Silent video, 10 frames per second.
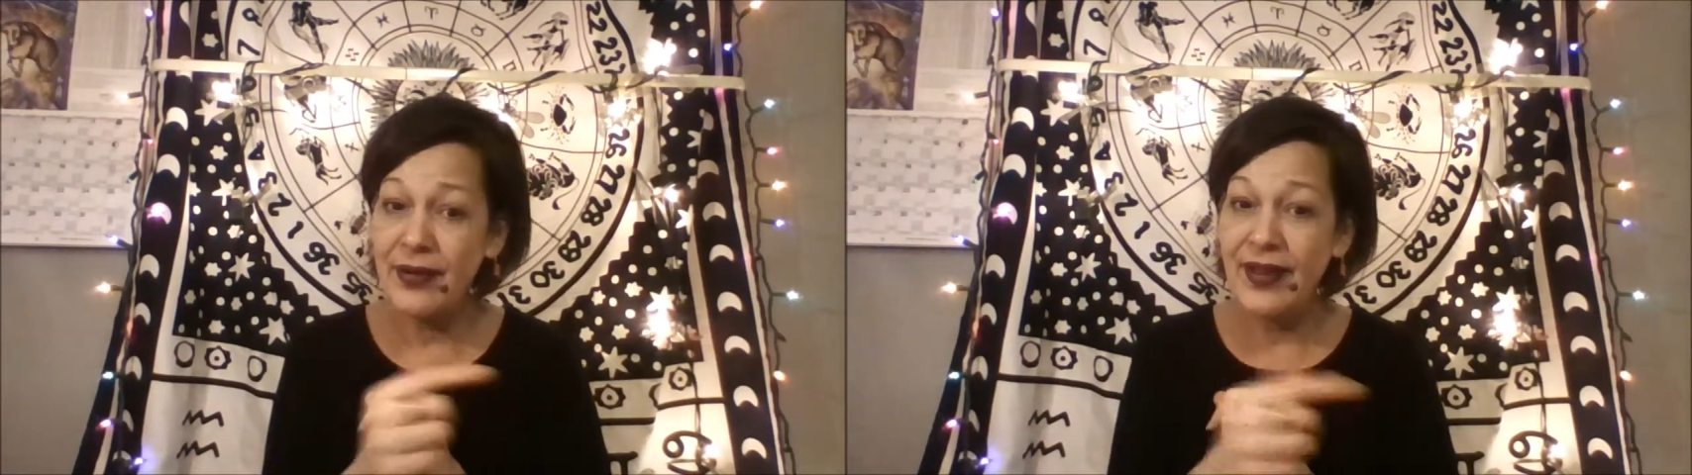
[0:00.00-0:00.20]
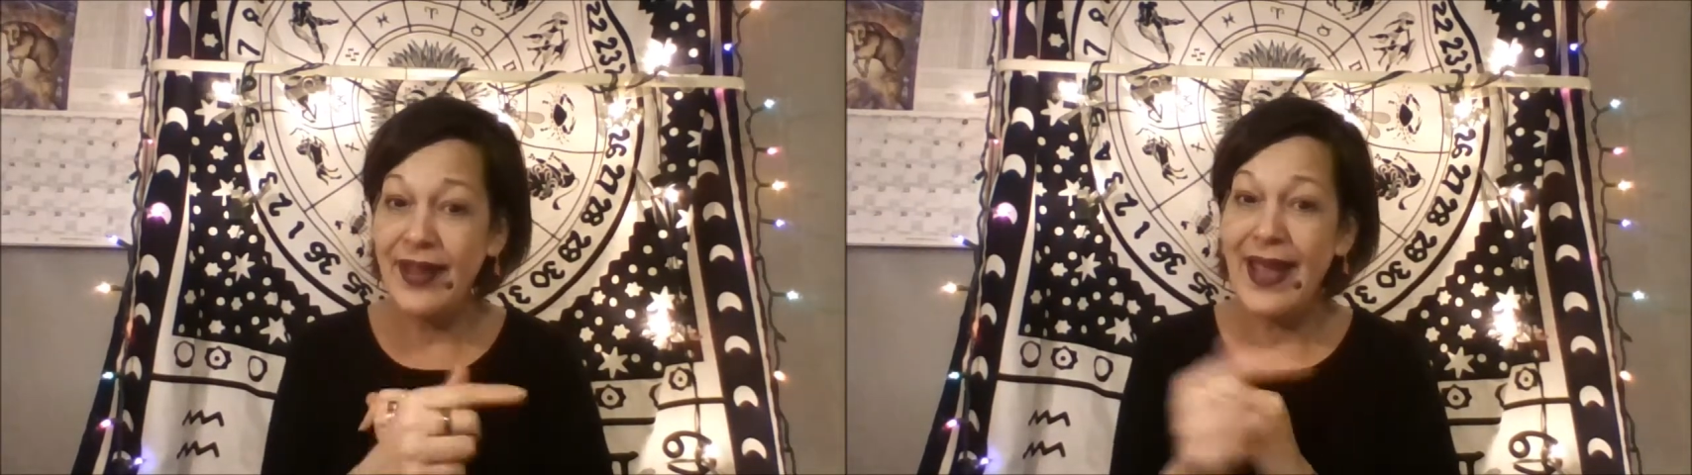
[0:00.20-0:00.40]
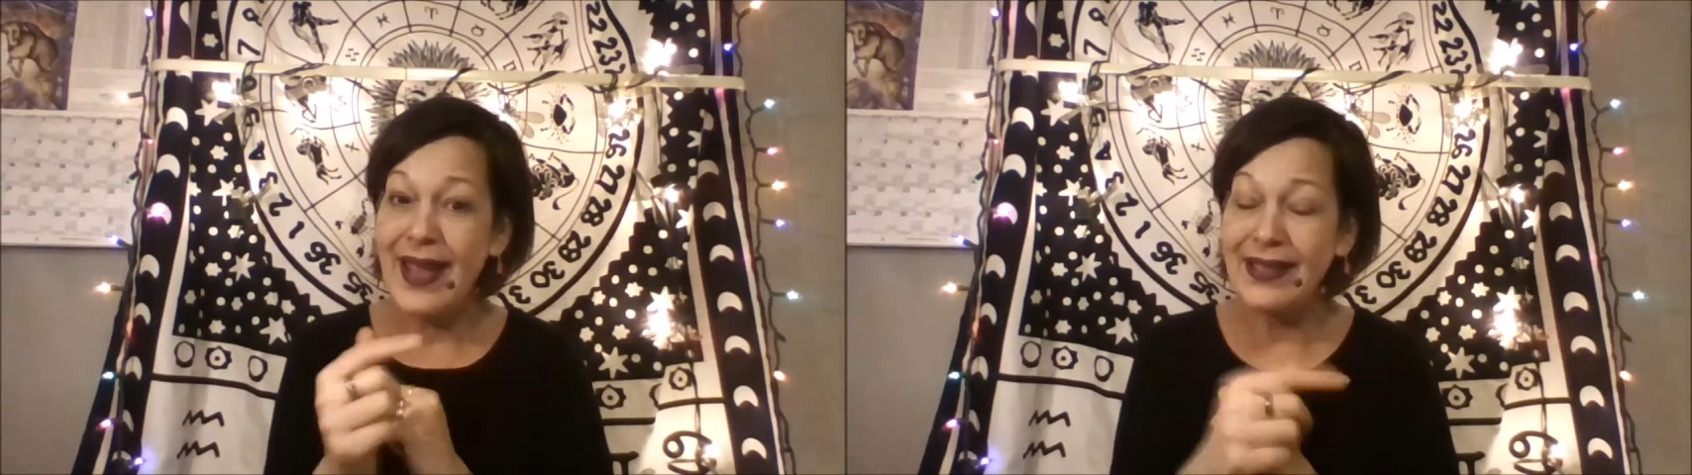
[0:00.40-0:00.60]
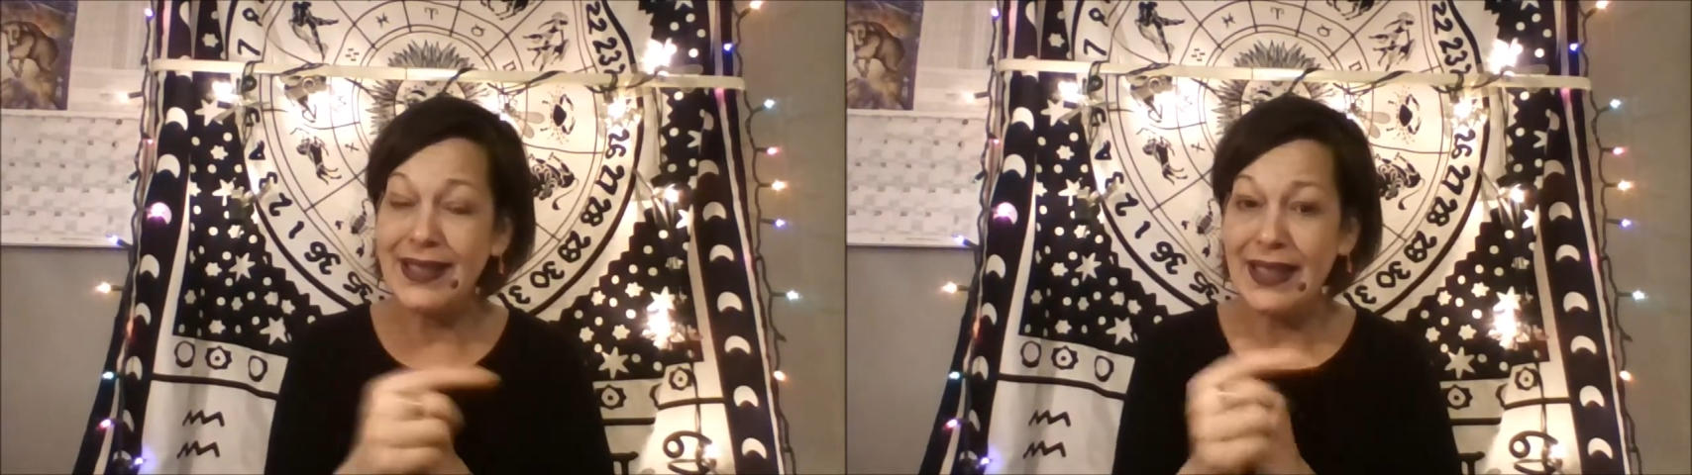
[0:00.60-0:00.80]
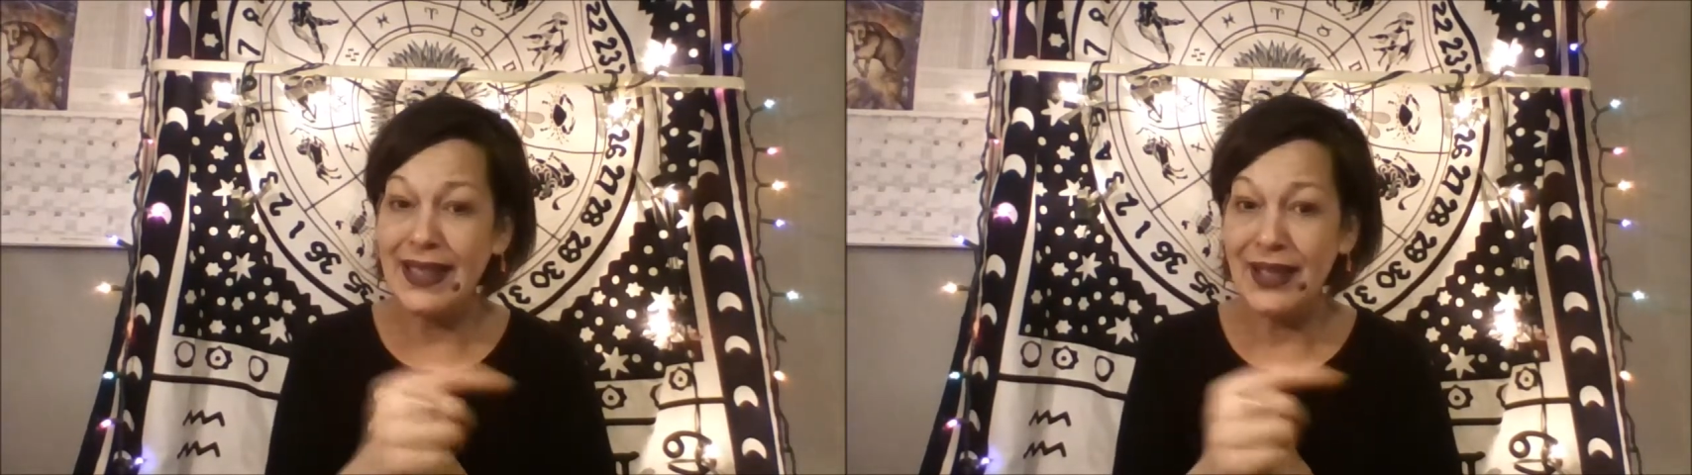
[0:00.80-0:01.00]
and click
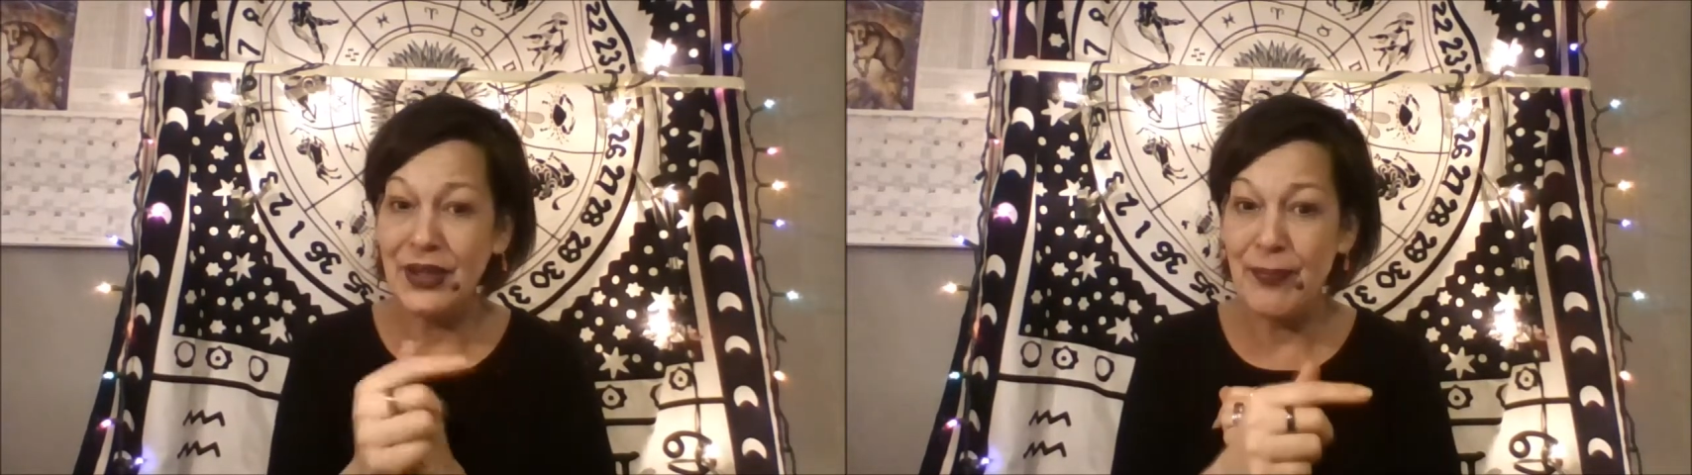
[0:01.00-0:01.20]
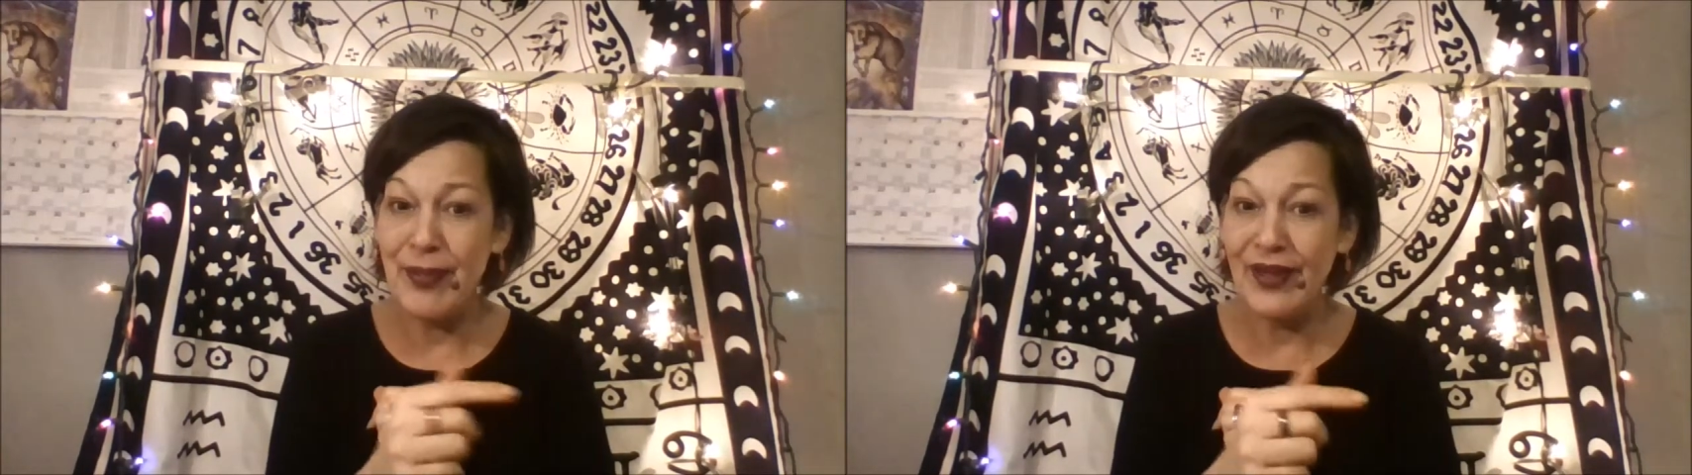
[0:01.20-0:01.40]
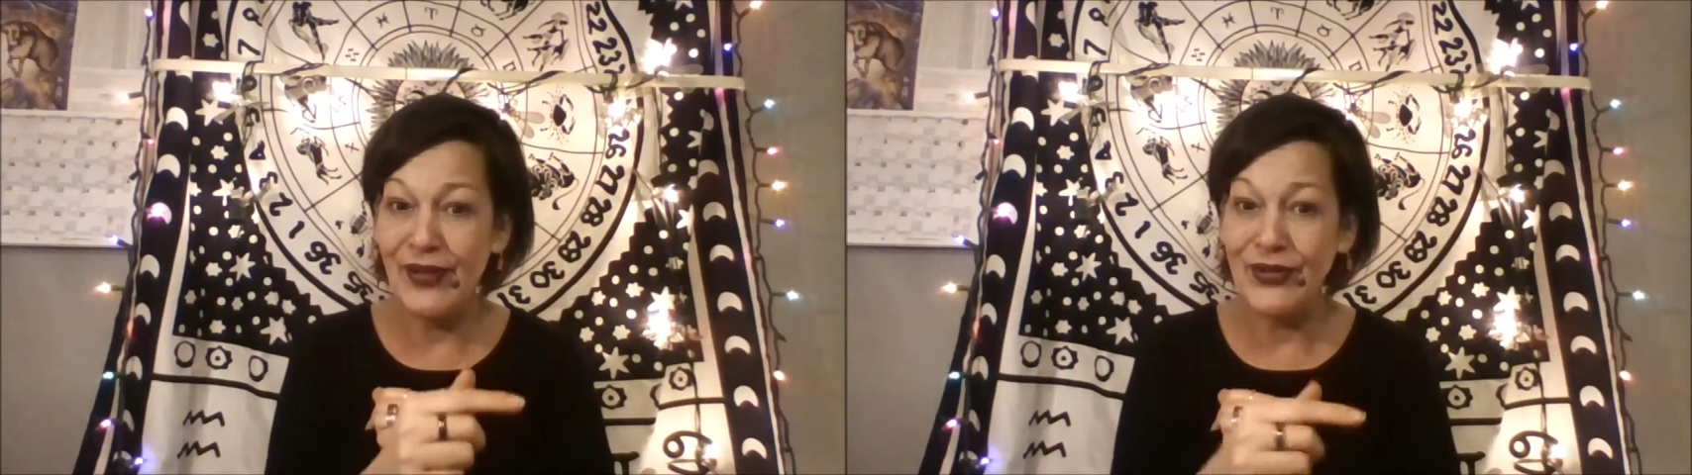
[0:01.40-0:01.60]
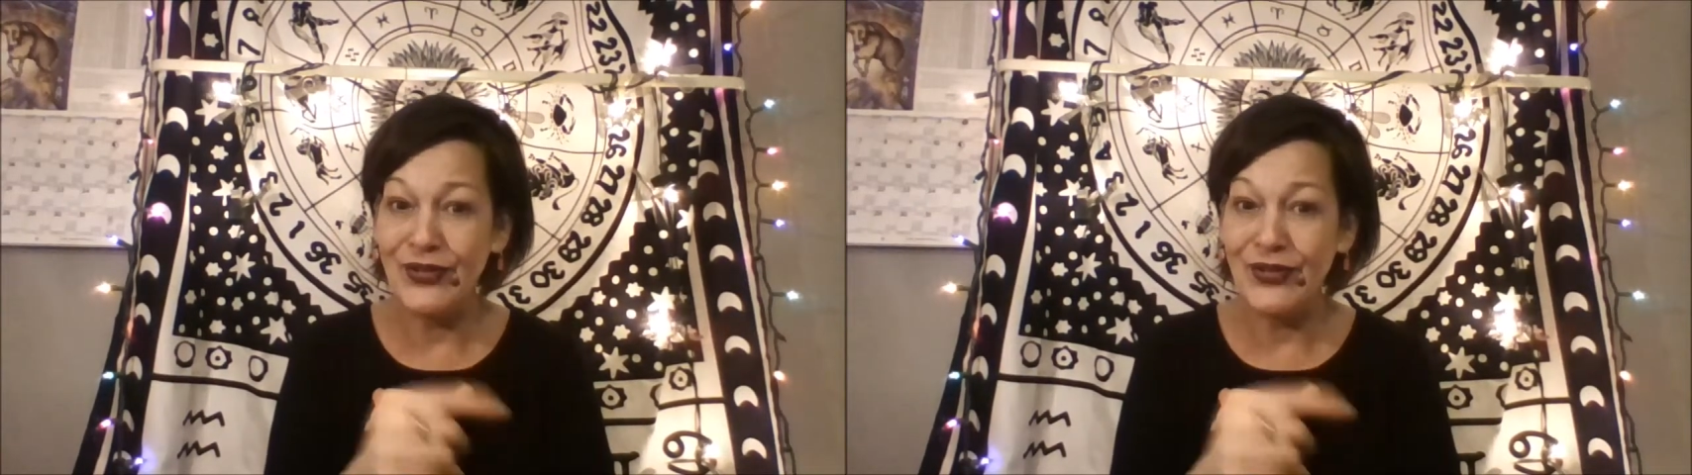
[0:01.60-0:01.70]
the bell so that